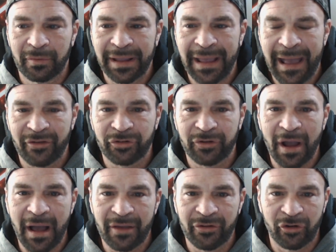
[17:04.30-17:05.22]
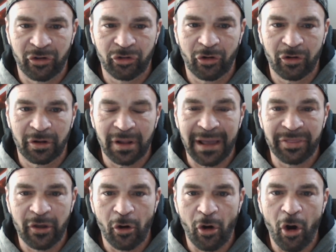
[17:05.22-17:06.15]
cast guys in a certain
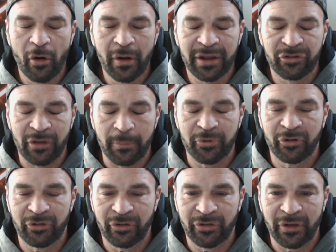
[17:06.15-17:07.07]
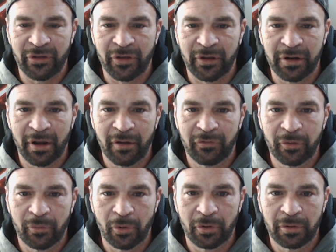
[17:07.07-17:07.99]
light. There are exceptions, as I said, to
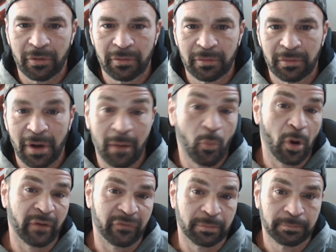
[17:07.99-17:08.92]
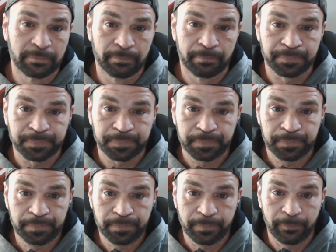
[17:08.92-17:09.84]
every rule. I'm one of them.
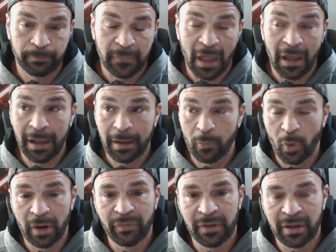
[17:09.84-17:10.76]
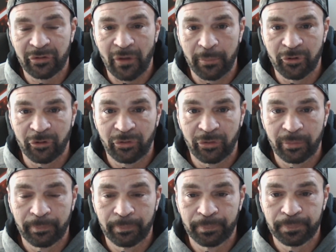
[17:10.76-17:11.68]
I am one of the exceptions.
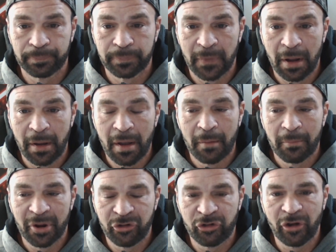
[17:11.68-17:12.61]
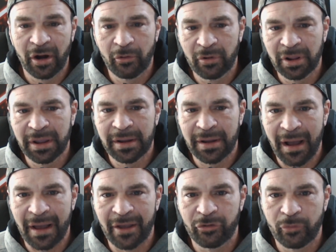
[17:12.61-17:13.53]
But generally,
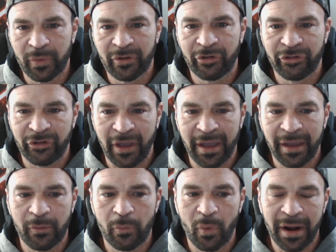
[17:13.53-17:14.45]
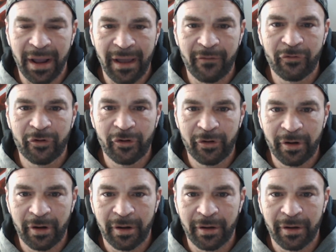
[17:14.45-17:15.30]
guys will say whatever